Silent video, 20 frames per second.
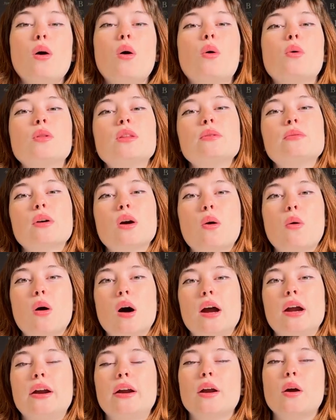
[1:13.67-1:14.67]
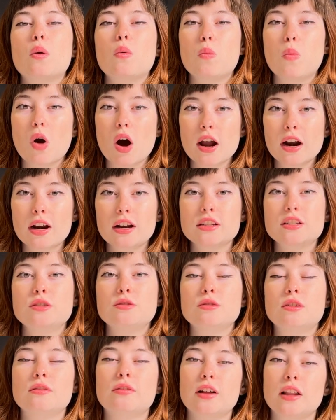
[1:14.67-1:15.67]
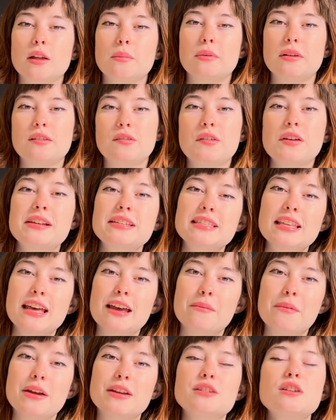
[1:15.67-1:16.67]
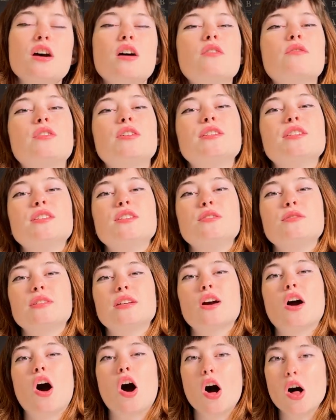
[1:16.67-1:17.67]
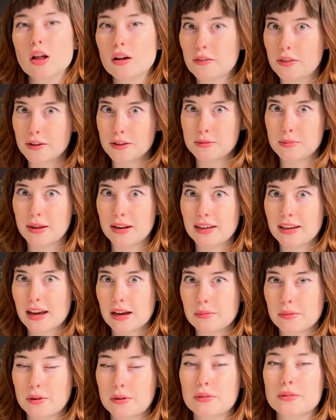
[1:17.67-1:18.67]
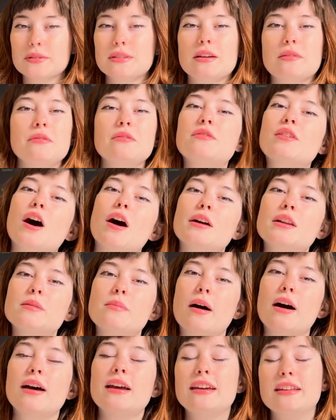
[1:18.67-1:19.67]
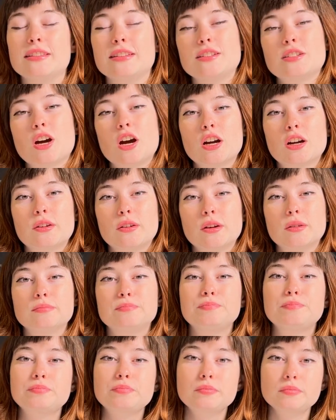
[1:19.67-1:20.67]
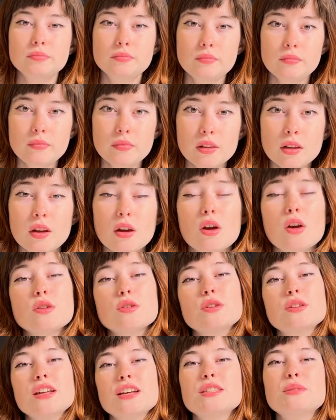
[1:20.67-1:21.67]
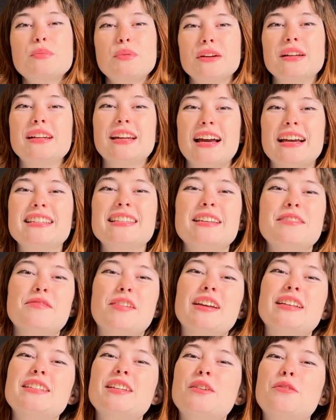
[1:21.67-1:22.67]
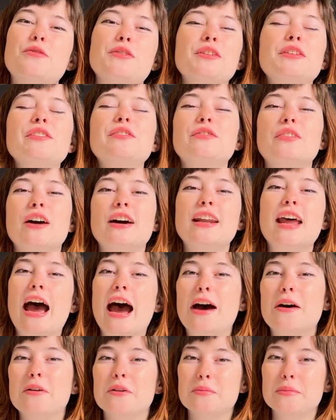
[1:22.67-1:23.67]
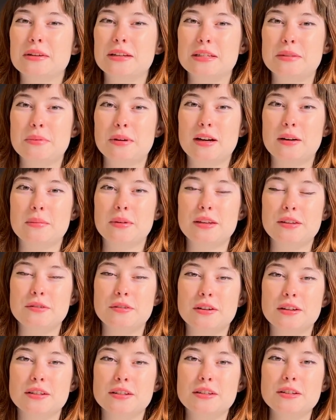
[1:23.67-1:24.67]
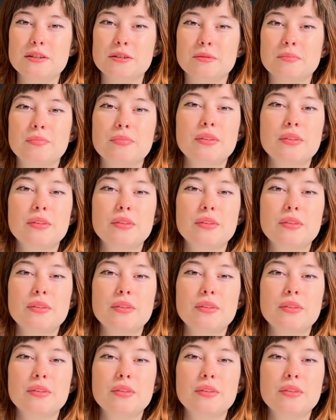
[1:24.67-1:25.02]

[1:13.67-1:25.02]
only requiring water to develop and fix the image versus using all of those many chemicals that we've talked about in the darkroom. So that's pretty nice and makes it a really fun at-home experiment you can do.